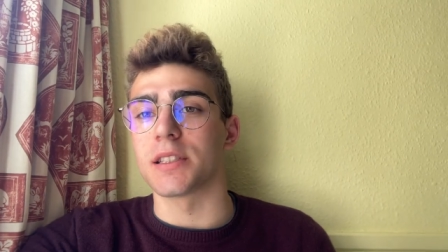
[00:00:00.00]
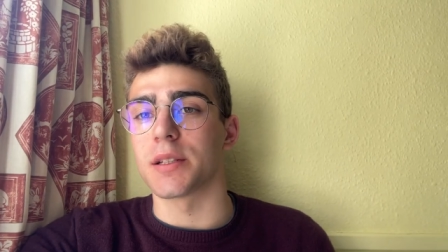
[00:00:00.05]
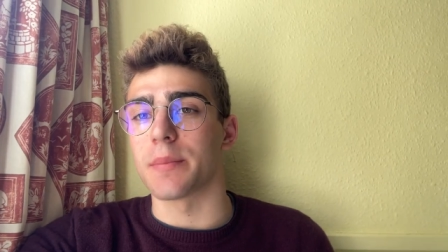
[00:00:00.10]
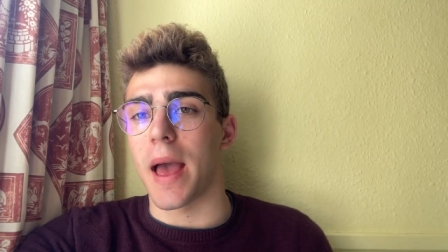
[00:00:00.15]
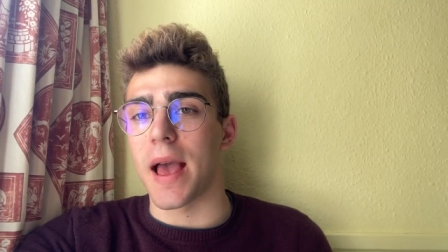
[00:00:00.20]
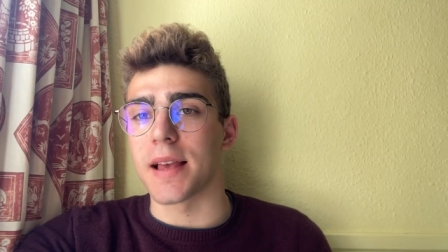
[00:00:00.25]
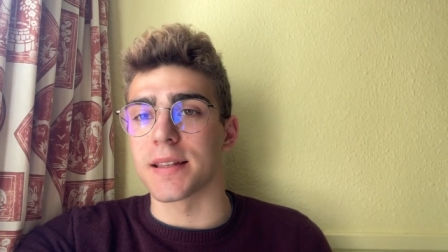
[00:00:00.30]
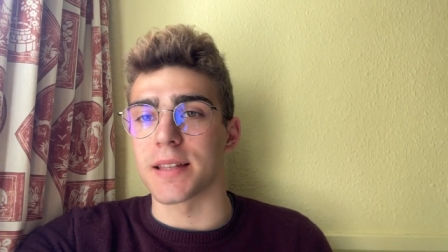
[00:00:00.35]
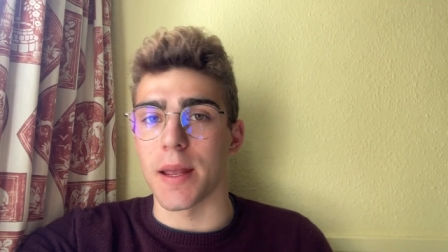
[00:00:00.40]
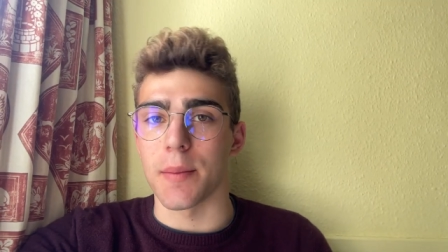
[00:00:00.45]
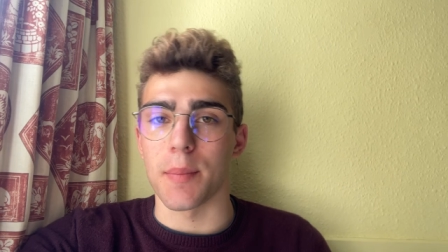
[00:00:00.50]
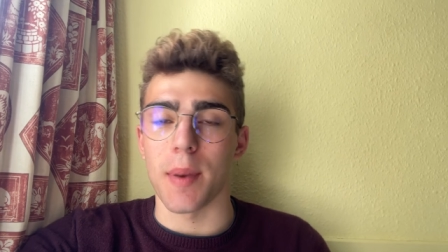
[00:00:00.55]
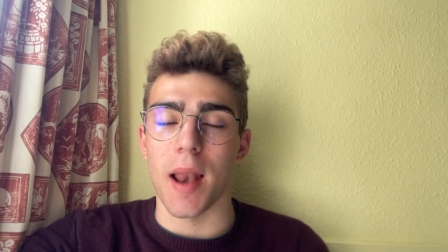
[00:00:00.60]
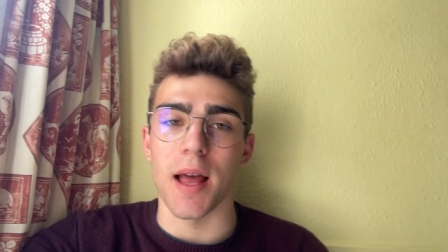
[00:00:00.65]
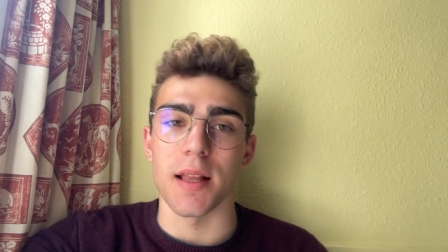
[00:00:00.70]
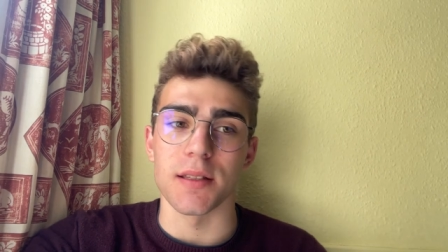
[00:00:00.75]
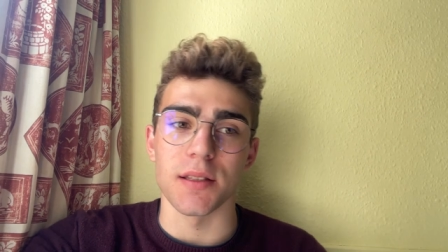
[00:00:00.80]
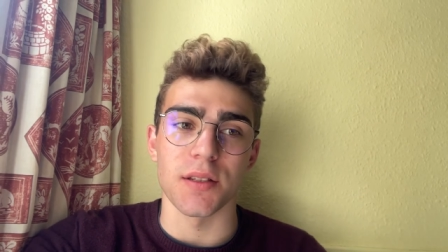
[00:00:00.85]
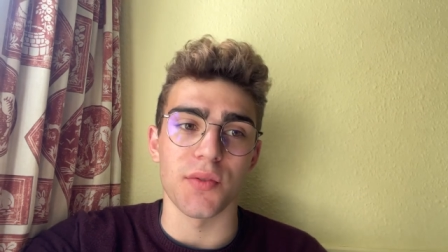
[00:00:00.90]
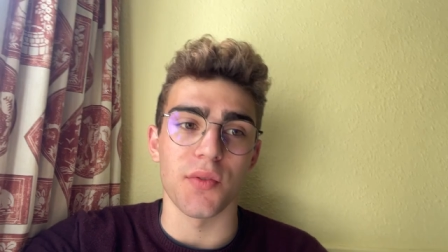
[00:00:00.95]
some essay
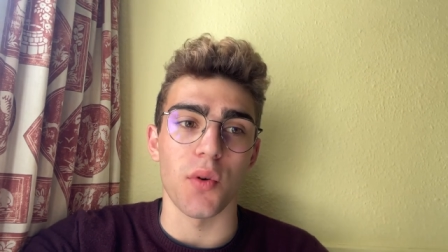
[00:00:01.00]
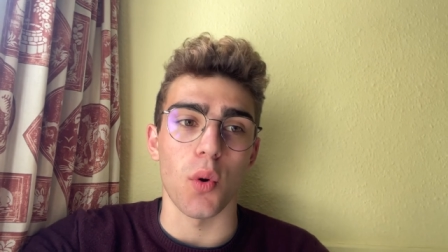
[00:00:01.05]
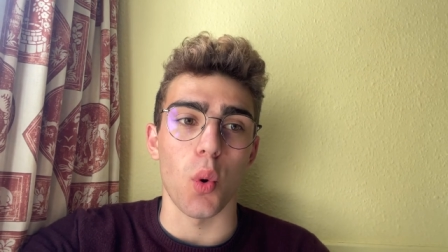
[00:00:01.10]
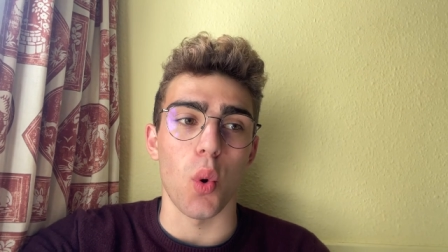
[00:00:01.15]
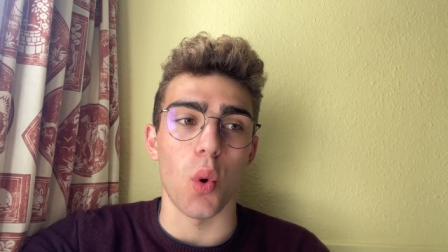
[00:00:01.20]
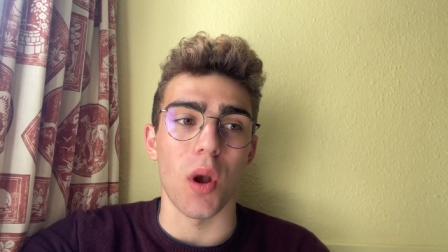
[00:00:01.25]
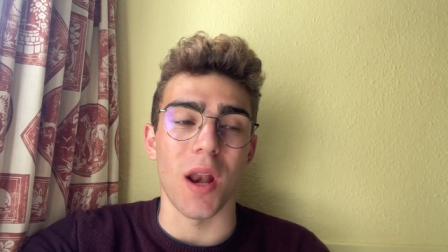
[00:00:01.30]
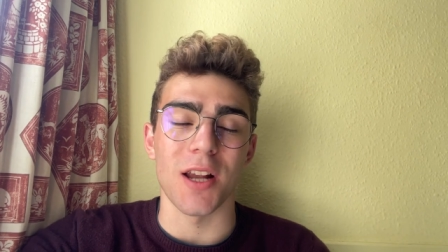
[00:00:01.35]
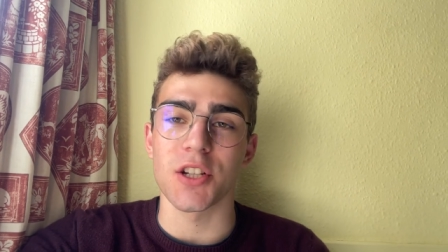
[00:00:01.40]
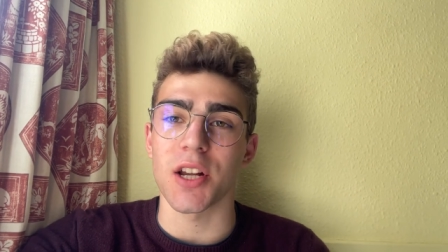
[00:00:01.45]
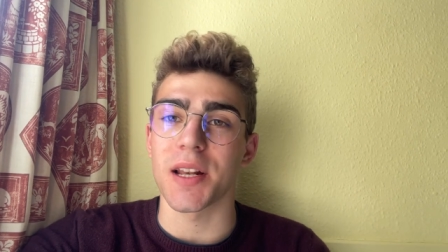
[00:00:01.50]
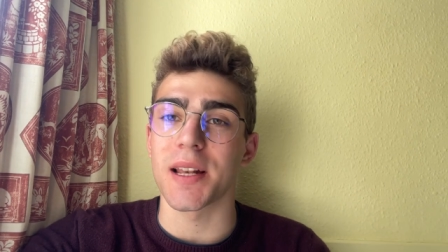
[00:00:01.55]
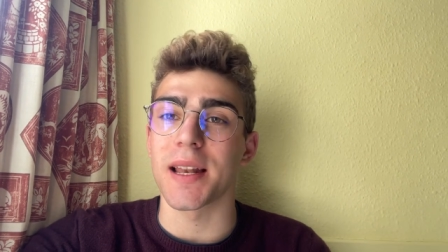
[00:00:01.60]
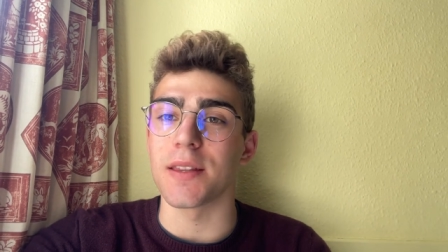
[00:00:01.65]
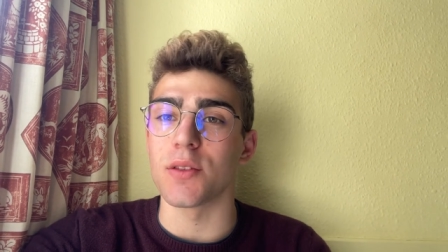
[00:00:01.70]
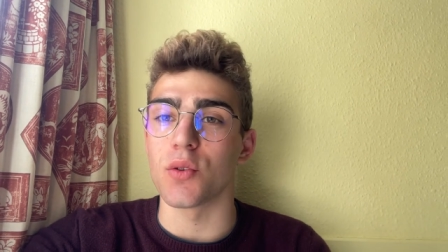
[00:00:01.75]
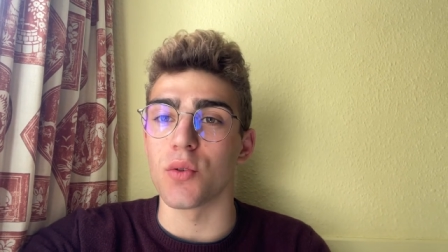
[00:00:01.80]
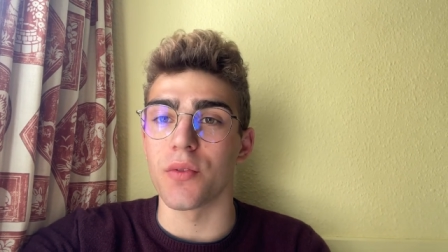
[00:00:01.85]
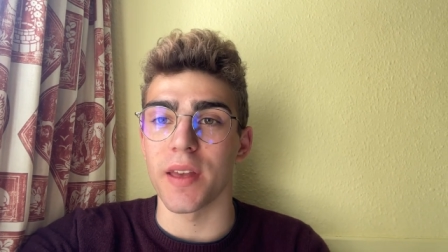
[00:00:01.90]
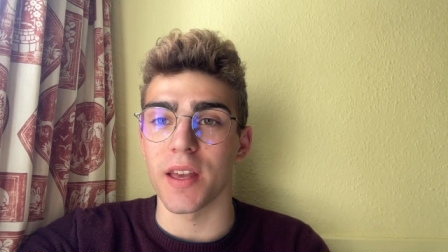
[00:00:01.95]
plans for La
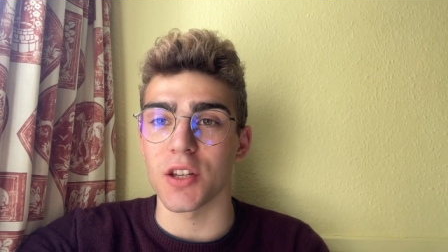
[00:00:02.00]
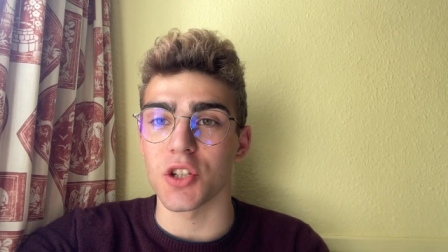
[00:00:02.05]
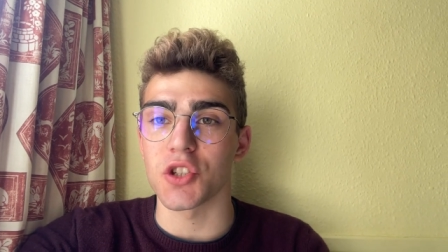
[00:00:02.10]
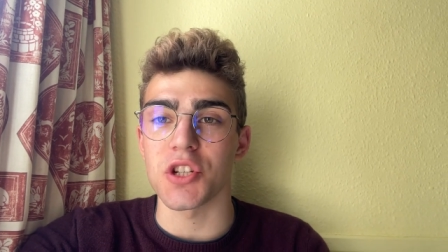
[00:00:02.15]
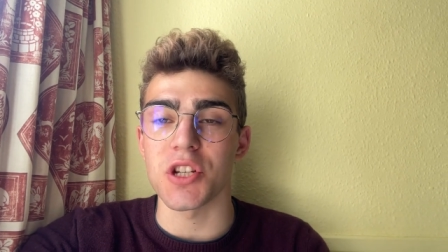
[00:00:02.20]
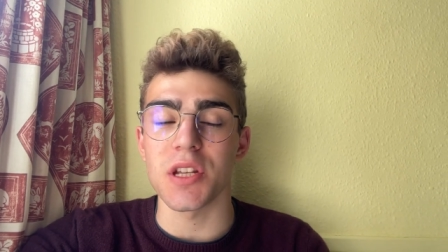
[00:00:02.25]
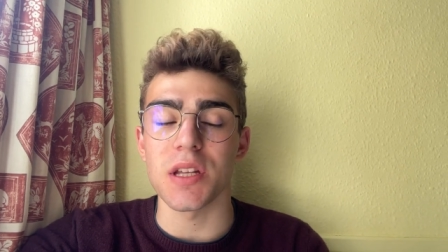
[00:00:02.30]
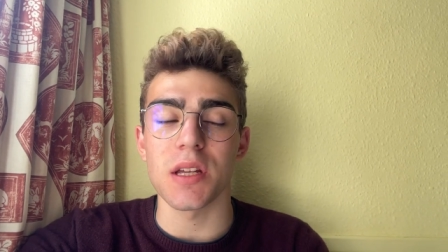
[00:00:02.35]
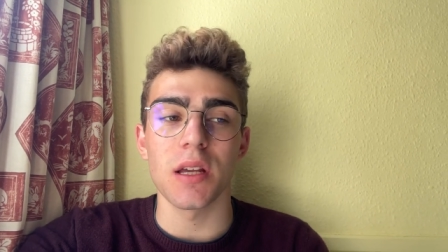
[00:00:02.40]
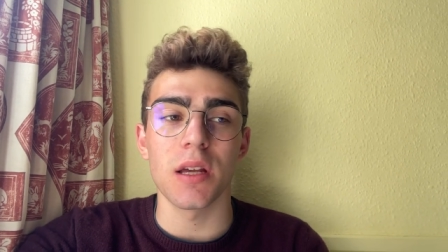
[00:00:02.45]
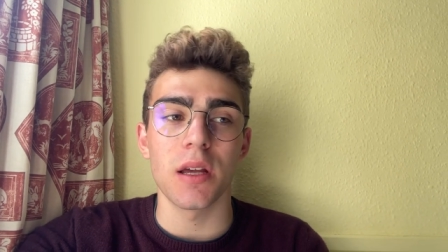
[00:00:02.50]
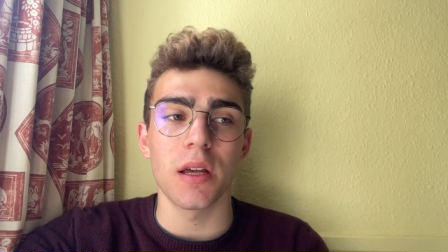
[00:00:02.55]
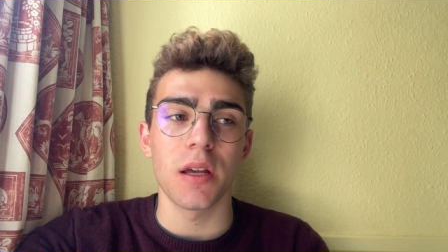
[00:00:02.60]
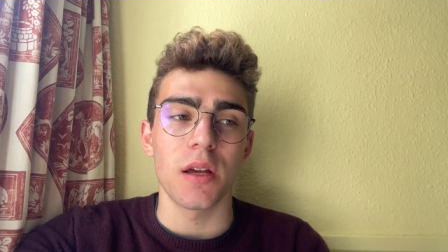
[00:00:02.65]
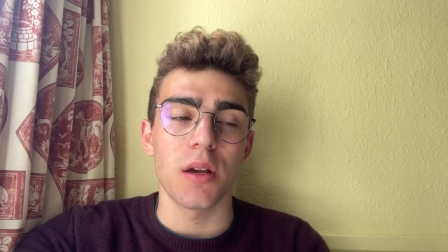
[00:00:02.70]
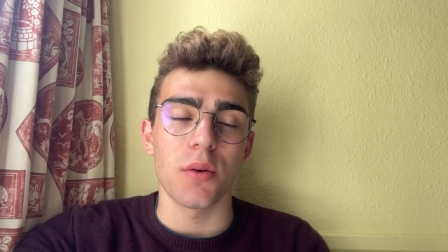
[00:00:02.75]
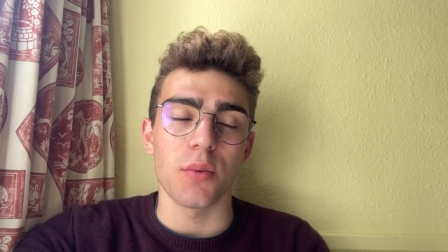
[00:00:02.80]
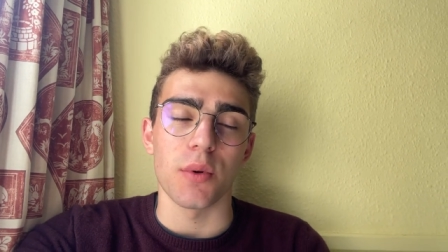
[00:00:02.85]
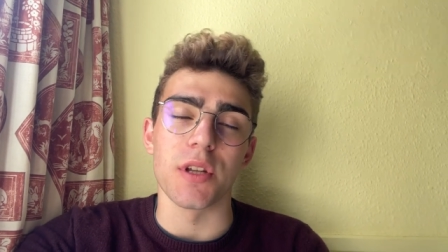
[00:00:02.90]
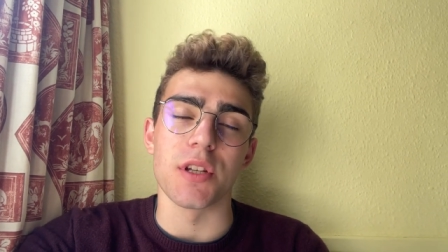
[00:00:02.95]
Châtelaine du Vergy,
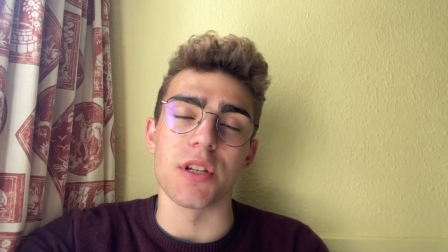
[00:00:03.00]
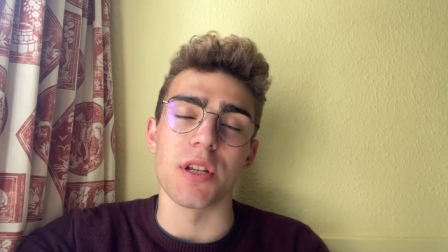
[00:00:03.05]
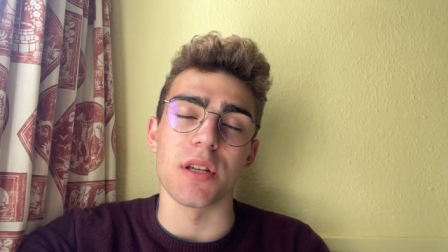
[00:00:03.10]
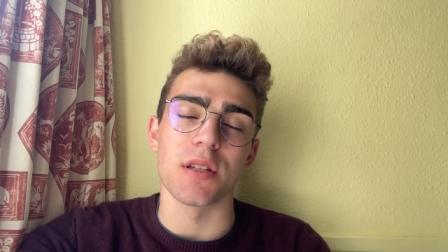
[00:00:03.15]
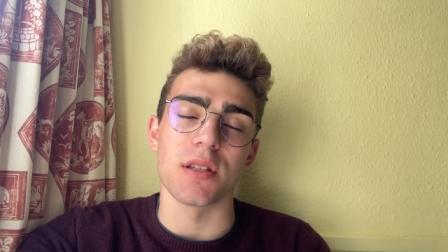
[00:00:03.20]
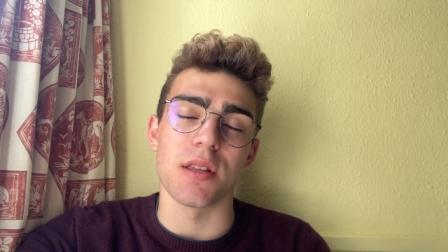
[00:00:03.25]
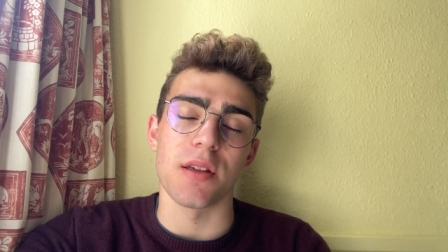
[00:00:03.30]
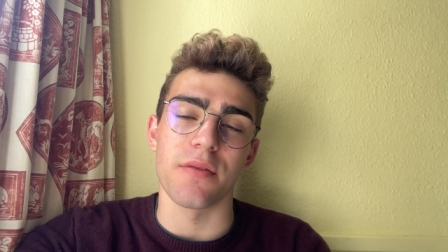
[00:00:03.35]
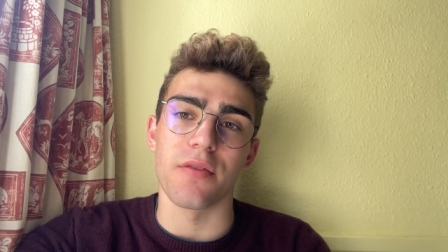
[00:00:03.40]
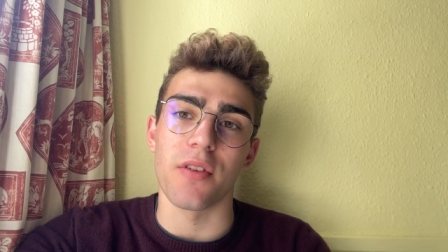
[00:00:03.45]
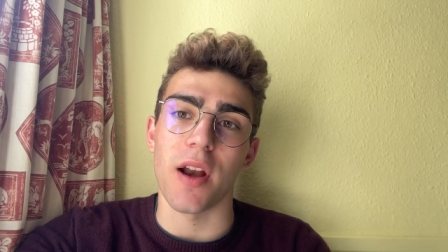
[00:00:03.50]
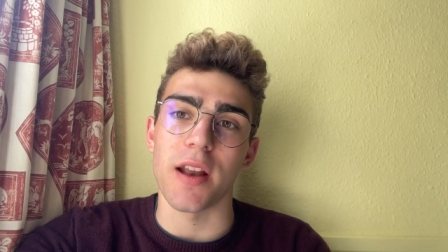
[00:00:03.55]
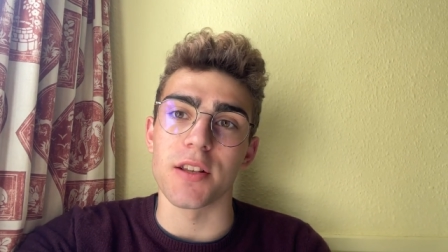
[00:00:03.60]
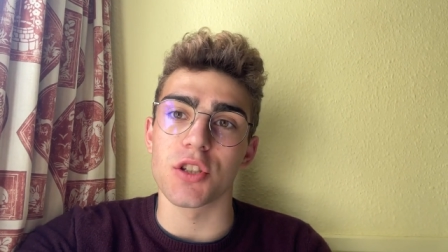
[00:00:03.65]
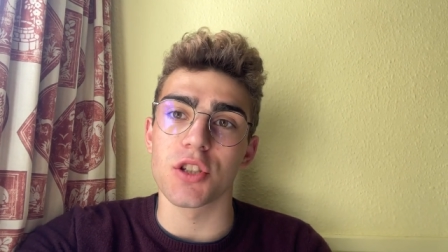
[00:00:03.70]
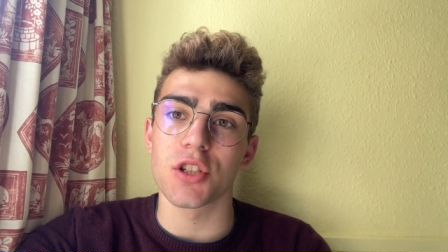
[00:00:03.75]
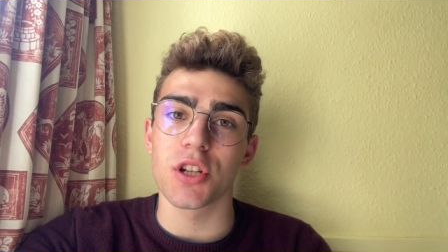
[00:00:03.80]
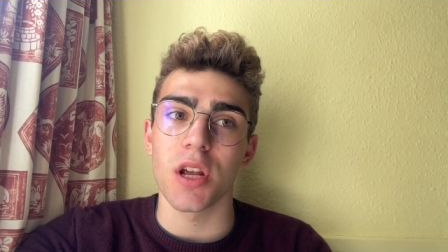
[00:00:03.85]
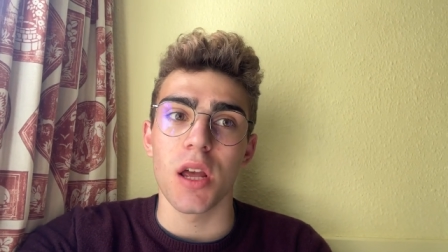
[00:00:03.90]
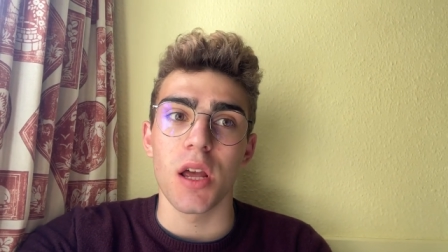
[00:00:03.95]
which is the
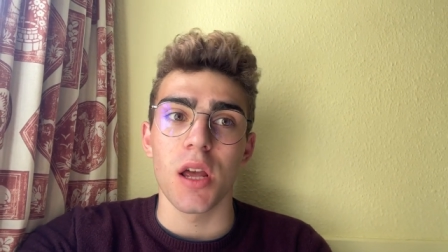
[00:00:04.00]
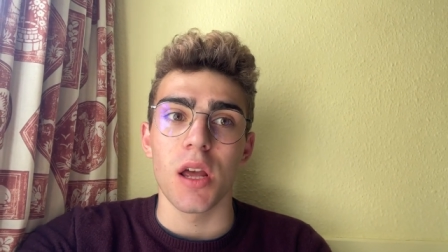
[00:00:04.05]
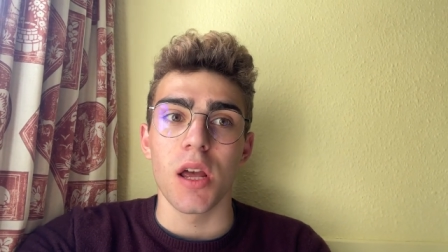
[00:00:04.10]
French